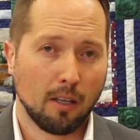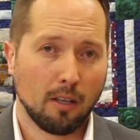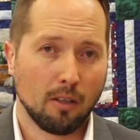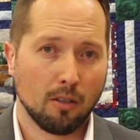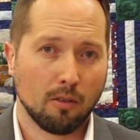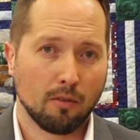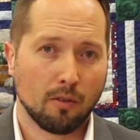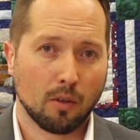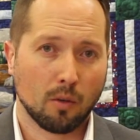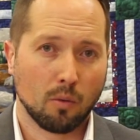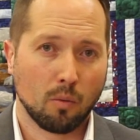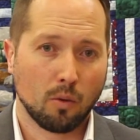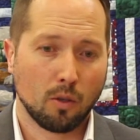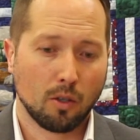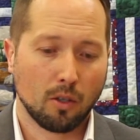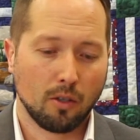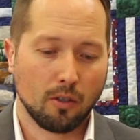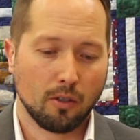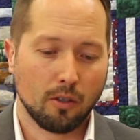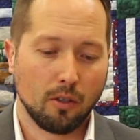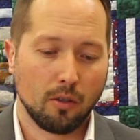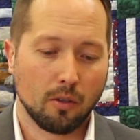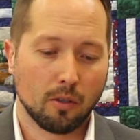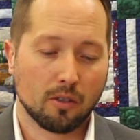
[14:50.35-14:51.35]
all over the
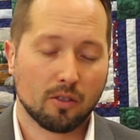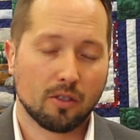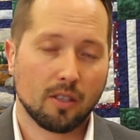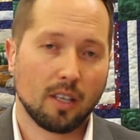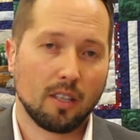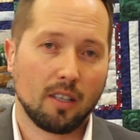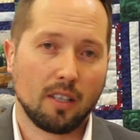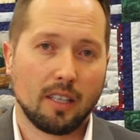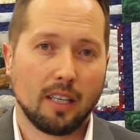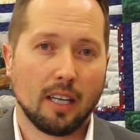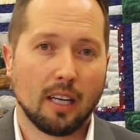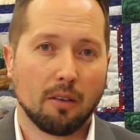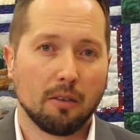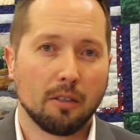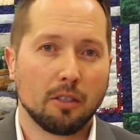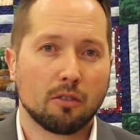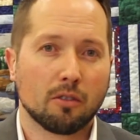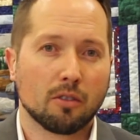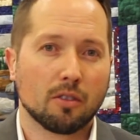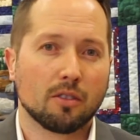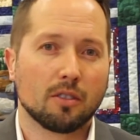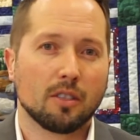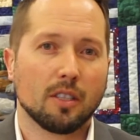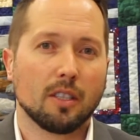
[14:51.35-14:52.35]
world who are suddenly now
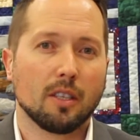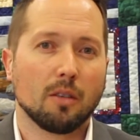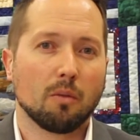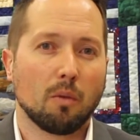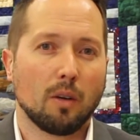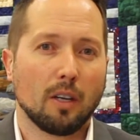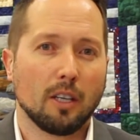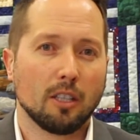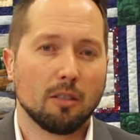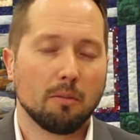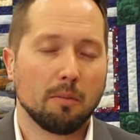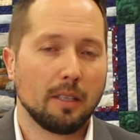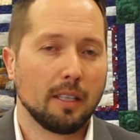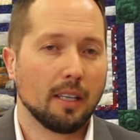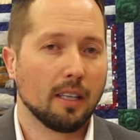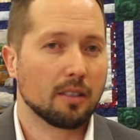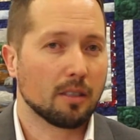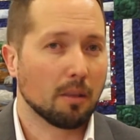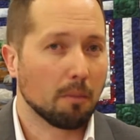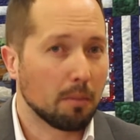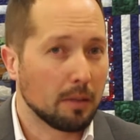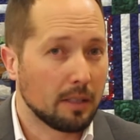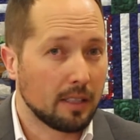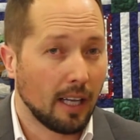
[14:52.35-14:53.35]
interested in Wyoming
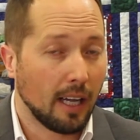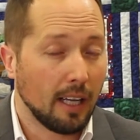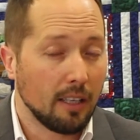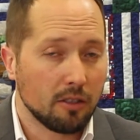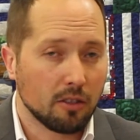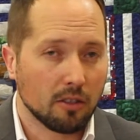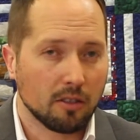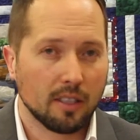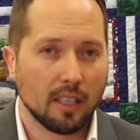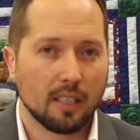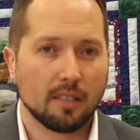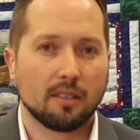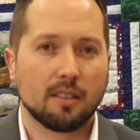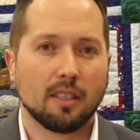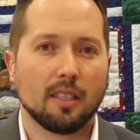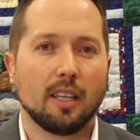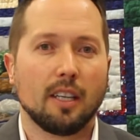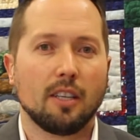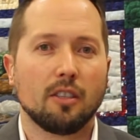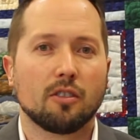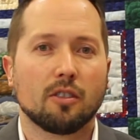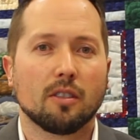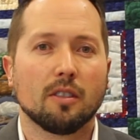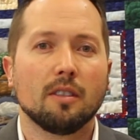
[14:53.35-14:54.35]
as a potential
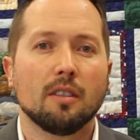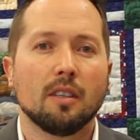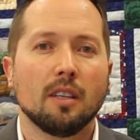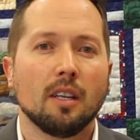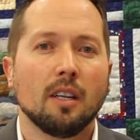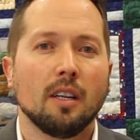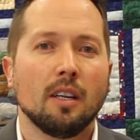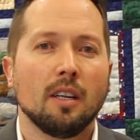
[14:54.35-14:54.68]
destination